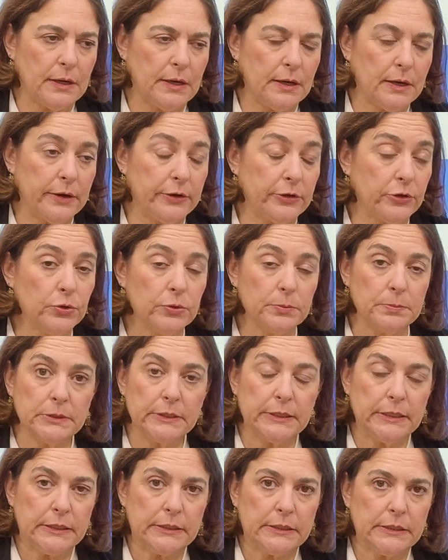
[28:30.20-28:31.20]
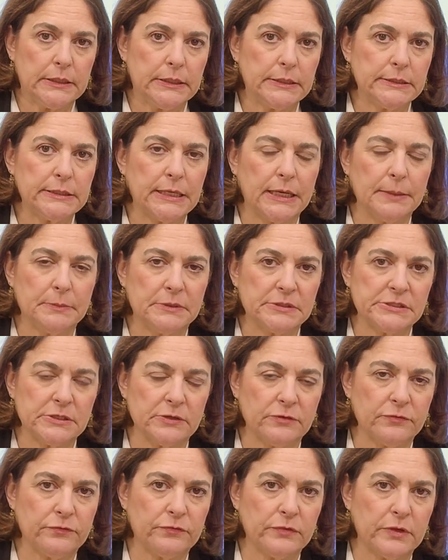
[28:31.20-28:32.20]
arguably the indictments
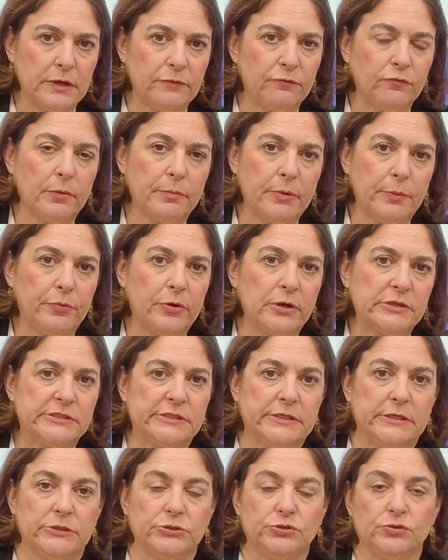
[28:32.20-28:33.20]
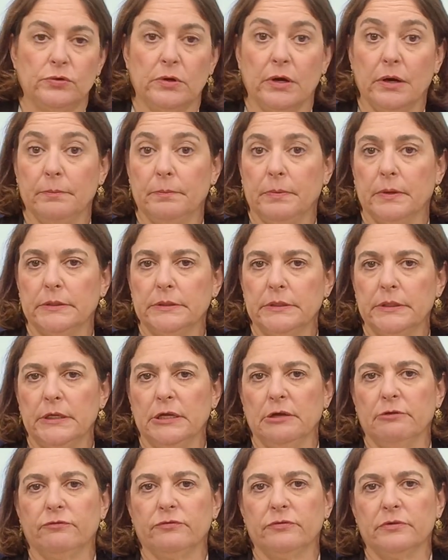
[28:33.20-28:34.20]
of former President Trump on the
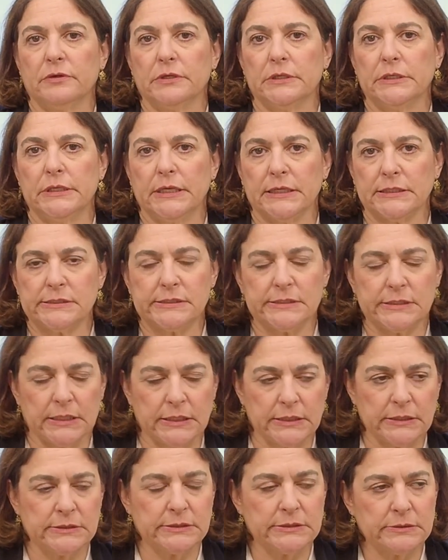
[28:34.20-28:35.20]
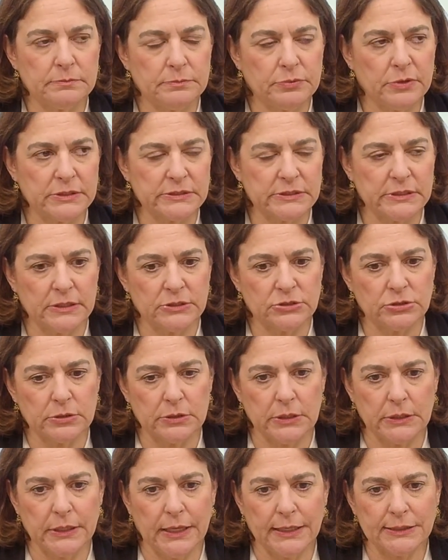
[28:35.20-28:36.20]
eve of the next
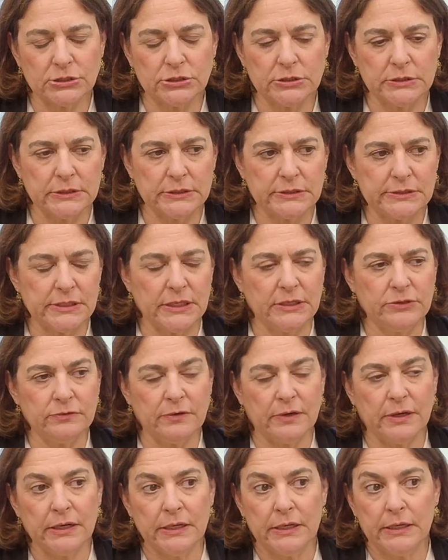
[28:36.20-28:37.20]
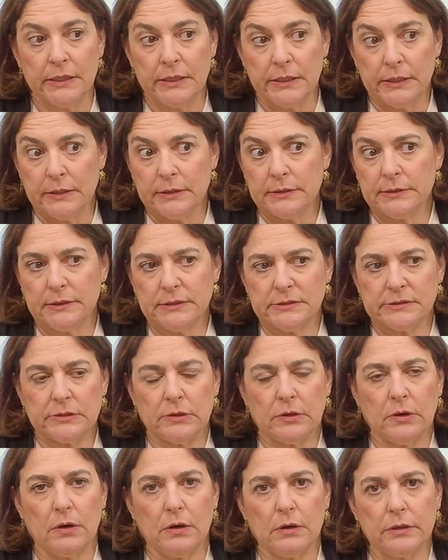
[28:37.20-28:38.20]
presidential election, etc. These
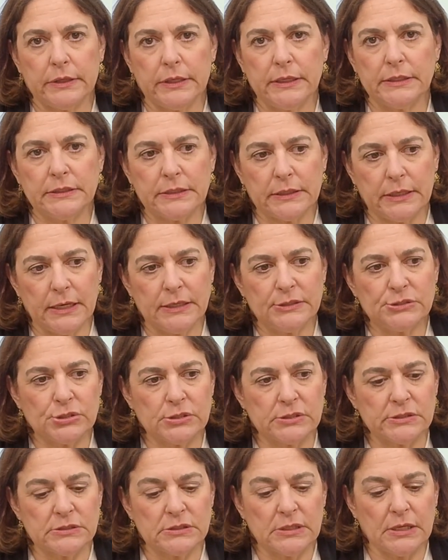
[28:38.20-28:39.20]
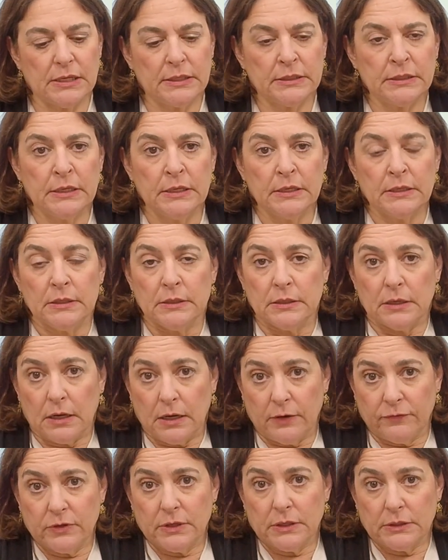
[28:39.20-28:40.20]
are all indications
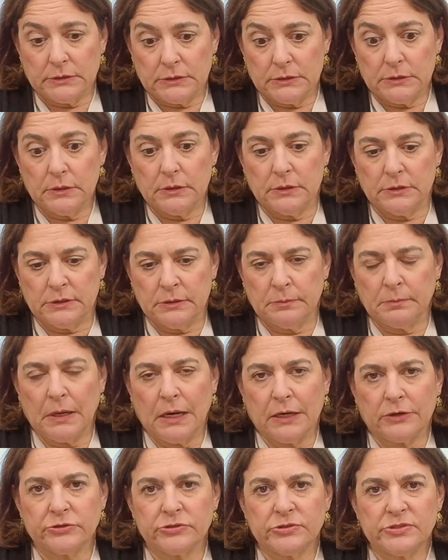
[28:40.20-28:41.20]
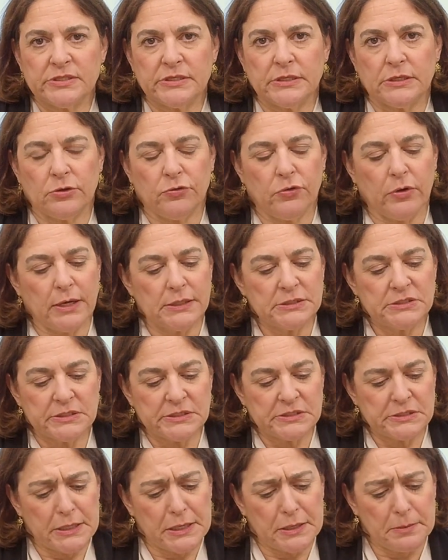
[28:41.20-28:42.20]
of a democracy in
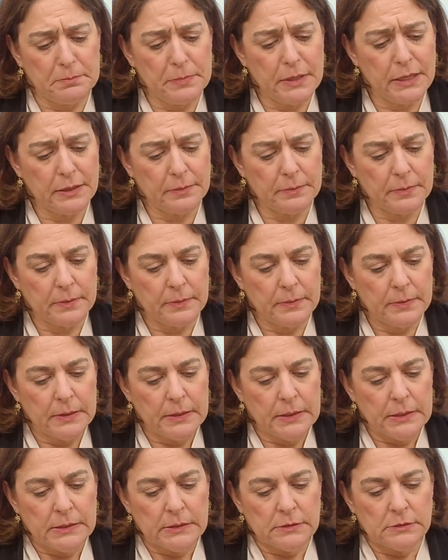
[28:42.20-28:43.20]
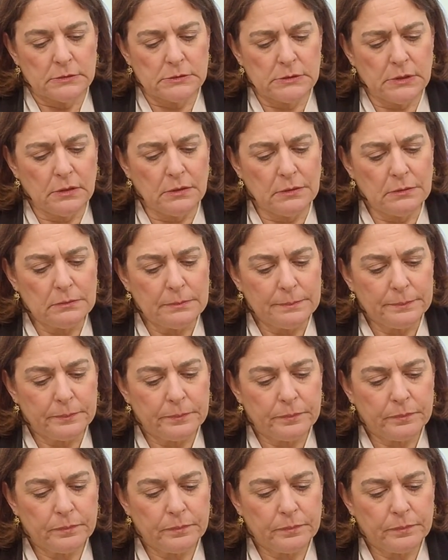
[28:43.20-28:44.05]
crisis at a minimum. So